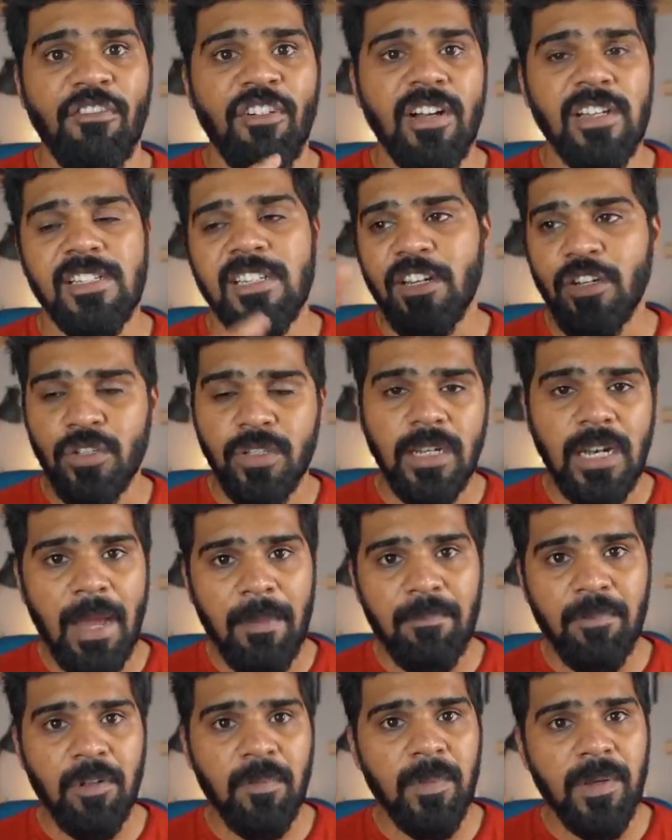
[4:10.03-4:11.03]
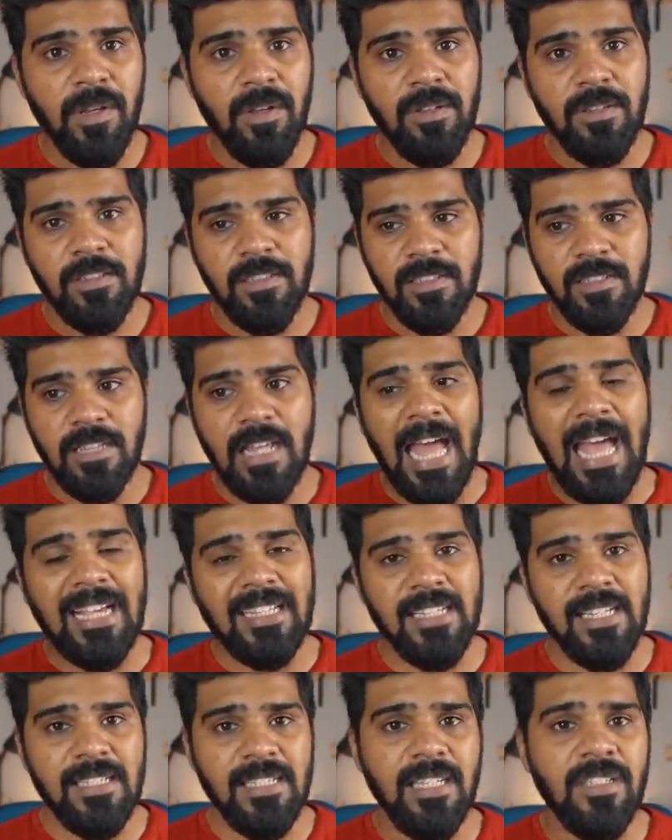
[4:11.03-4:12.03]
First into the laptop because
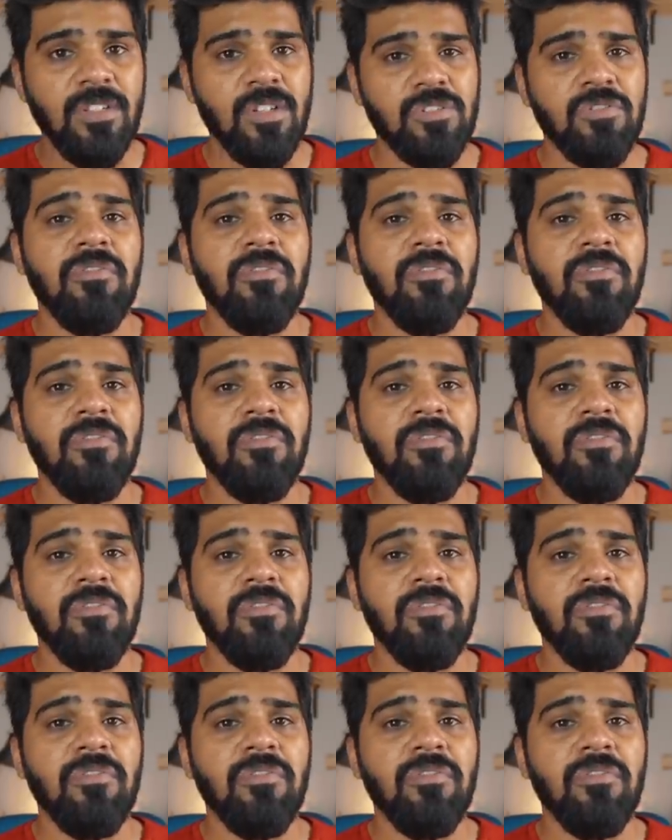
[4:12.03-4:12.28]
accessing those